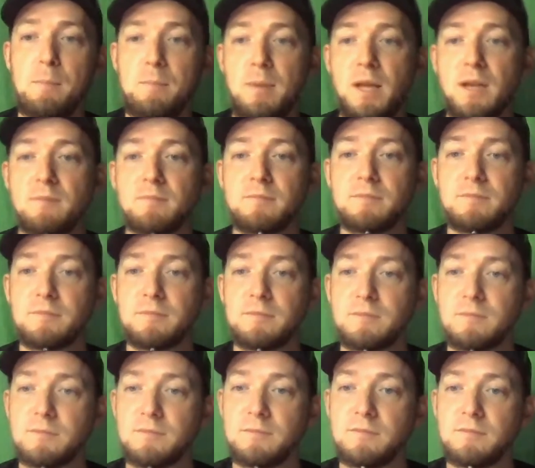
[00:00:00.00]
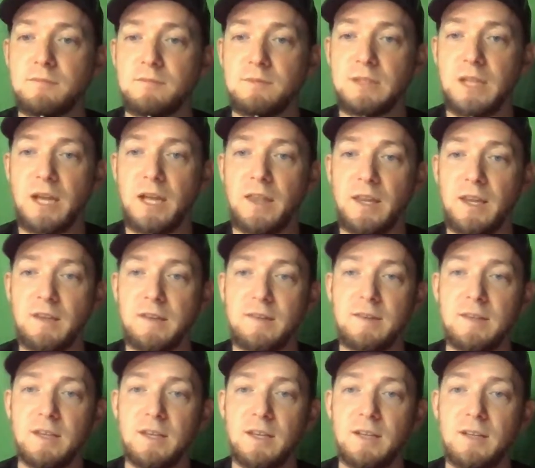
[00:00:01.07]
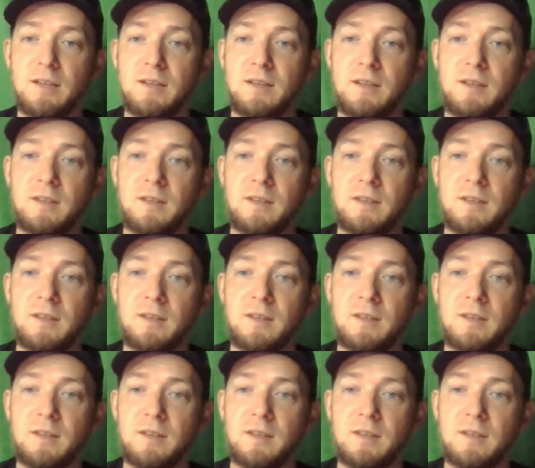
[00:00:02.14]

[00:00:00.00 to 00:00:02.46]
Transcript: but yeah that's the